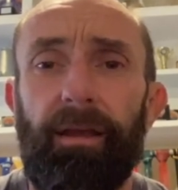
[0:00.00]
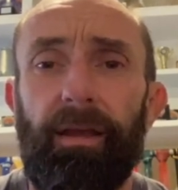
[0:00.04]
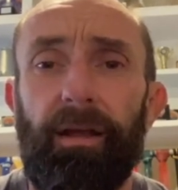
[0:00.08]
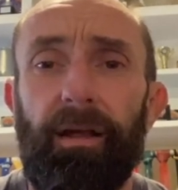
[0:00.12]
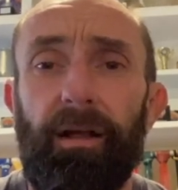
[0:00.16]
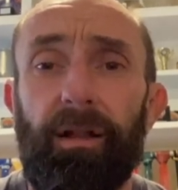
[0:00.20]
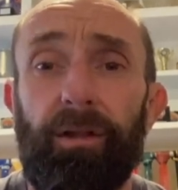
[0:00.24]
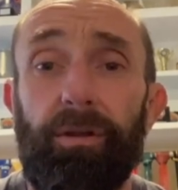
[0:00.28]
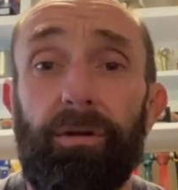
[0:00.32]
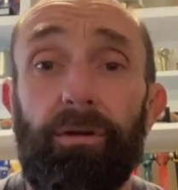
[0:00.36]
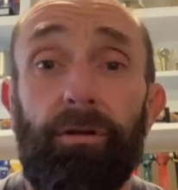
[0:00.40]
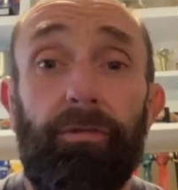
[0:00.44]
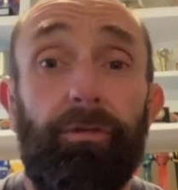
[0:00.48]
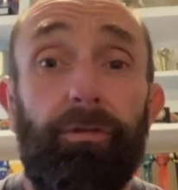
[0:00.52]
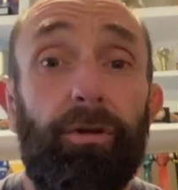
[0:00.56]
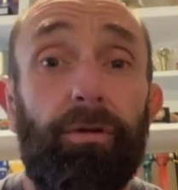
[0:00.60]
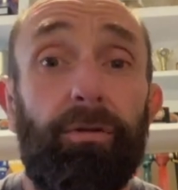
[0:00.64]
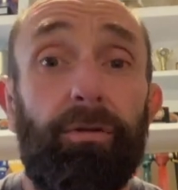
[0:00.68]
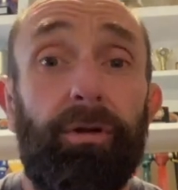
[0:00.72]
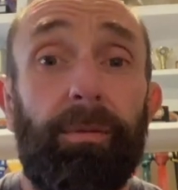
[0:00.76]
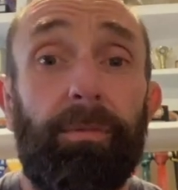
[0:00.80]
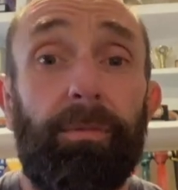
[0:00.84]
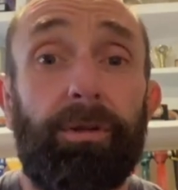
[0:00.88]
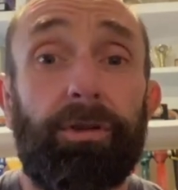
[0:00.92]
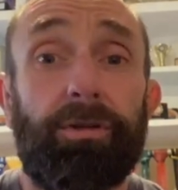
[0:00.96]
I'll do a few
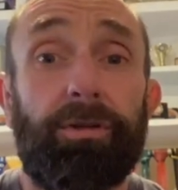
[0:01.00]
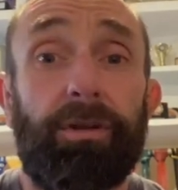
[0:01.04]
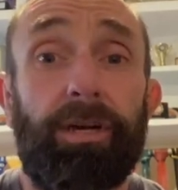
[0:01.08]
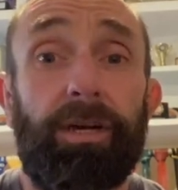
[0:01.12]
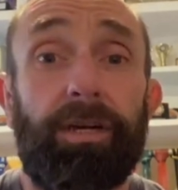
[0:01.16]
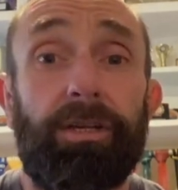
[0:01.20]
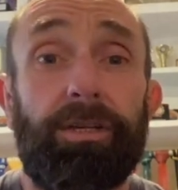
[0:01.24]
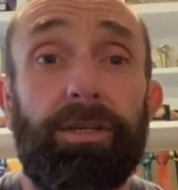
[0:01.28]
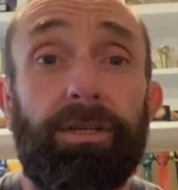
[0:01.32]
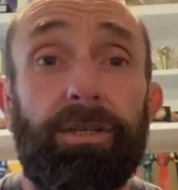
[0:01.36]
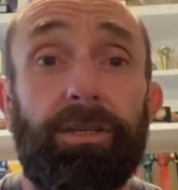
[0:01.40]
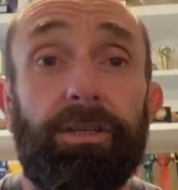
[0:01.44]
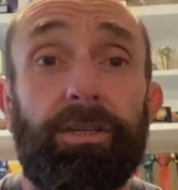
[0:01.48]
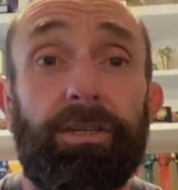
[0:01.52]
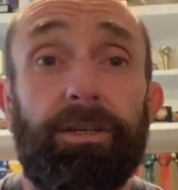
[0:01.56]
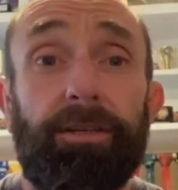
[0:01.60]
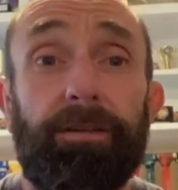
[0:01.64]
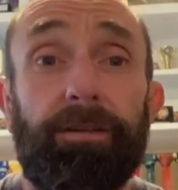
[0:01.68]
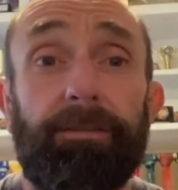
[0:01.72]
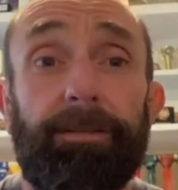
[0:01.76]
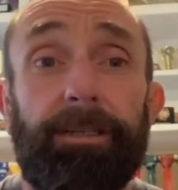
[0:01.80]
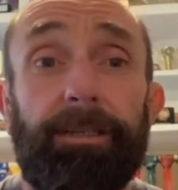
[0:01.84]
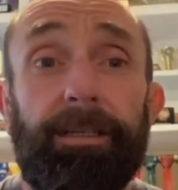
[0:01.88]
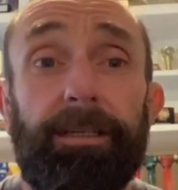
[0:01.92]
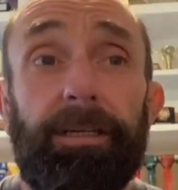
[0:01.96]
demonstrations.
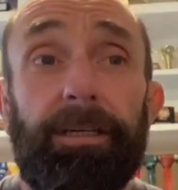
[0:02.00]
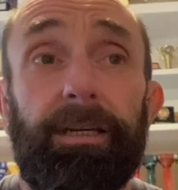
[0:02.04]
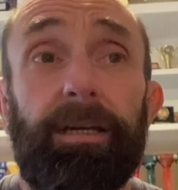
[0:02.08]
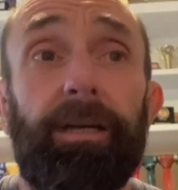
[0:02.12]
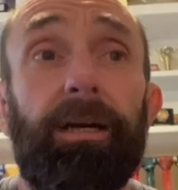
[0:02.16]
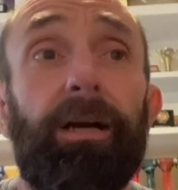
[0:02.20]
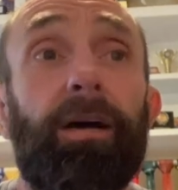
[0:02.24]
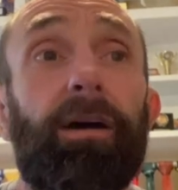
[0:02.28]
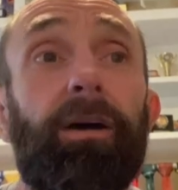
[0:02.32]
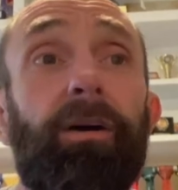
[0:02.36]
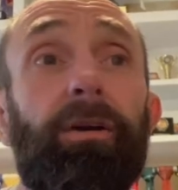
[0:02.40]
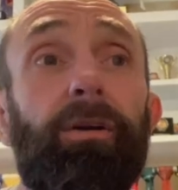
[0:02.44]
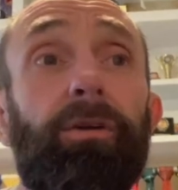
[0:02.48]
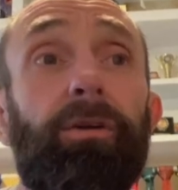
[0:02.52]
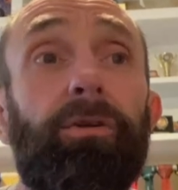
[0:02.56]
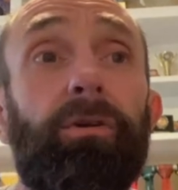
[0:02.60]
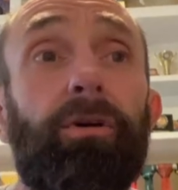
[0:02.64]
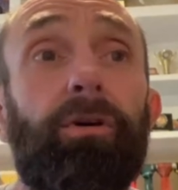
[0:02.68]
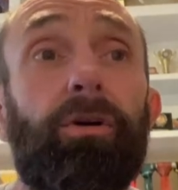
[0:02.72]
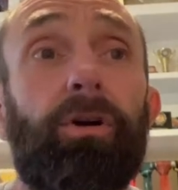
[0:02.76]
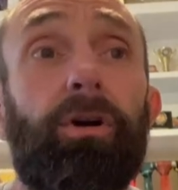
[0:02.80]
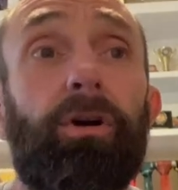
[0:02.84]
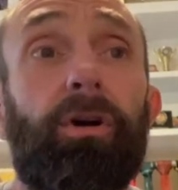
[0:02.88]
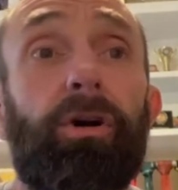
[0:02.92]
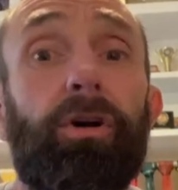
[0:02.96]

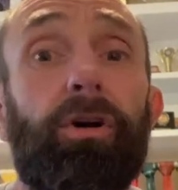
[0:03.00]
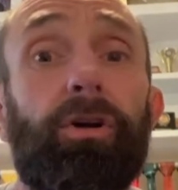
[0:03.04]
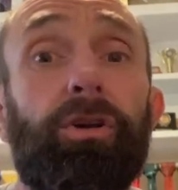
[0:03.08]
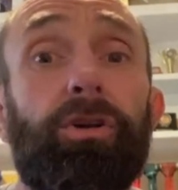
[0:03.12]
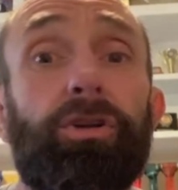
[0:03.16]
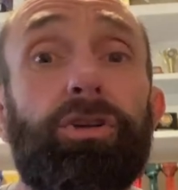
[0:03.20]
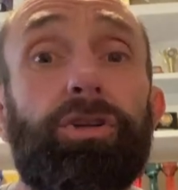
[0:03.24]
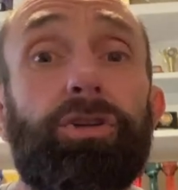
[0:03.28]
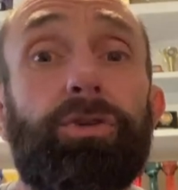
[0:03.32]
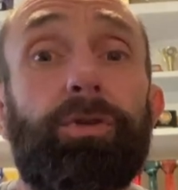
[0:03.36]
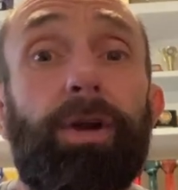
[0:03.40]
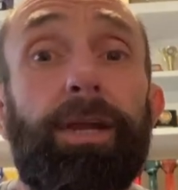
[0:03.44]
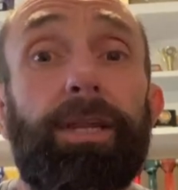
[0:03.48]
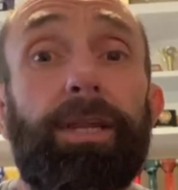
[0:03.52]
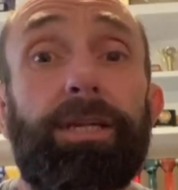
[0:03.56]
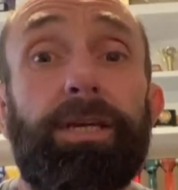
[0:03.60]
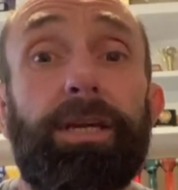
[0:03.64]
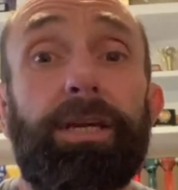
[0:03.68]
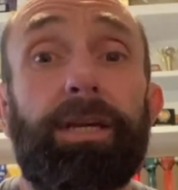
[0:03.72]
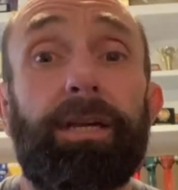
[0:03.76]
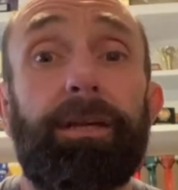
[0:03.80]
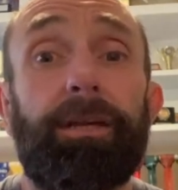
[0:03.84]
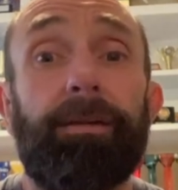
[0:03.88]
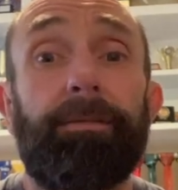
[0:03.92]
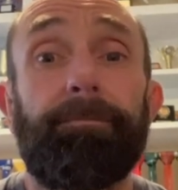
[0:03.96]
So
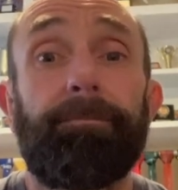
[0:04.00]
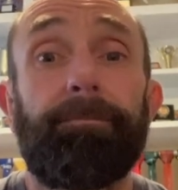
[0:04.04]
stretching,